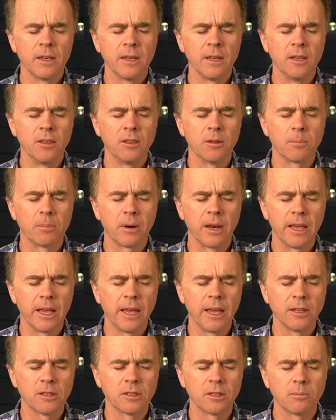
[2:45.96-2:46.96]
in the
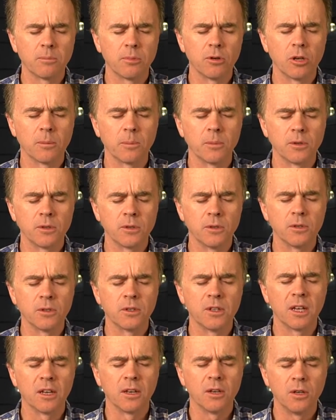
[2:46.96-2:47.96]
plans and
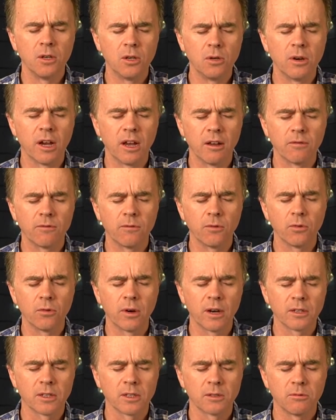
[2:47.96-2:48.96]
purposes that You have for
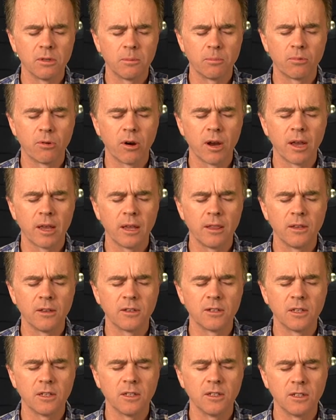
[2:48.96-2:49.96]
us. We pray
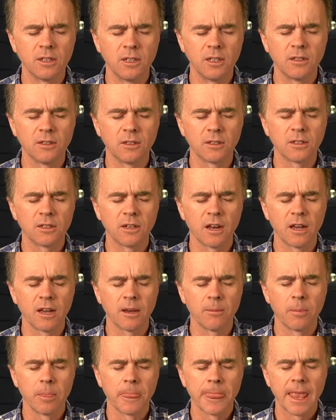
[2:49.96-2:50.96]
this in Jesus'
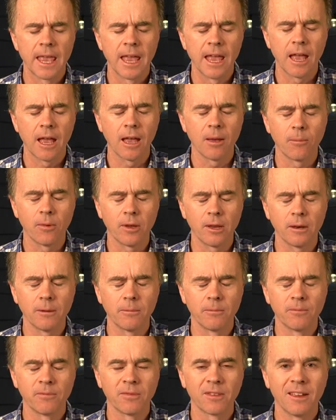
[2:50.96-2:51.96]
name. Amen.
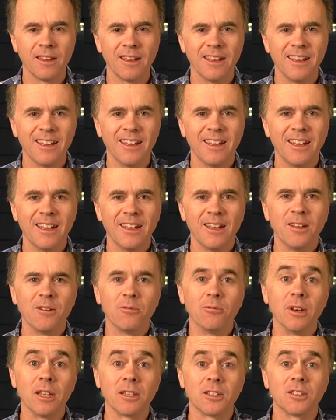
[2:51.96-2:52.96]

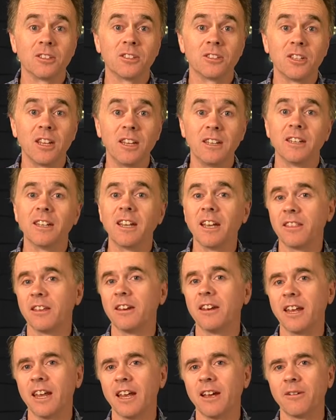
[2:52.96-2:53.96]
Let's sing together
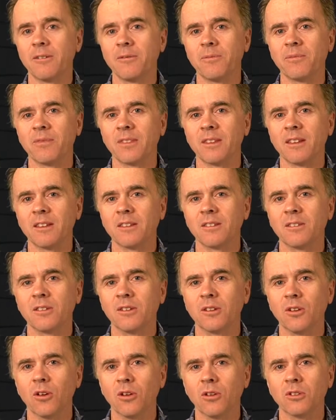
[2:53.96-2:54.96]
now
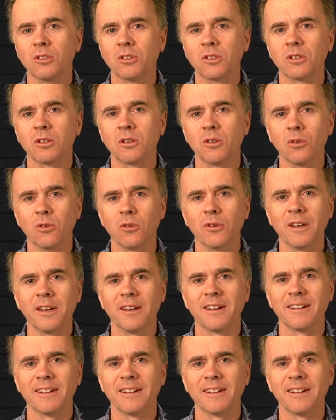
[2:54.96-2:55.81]
to God's glory.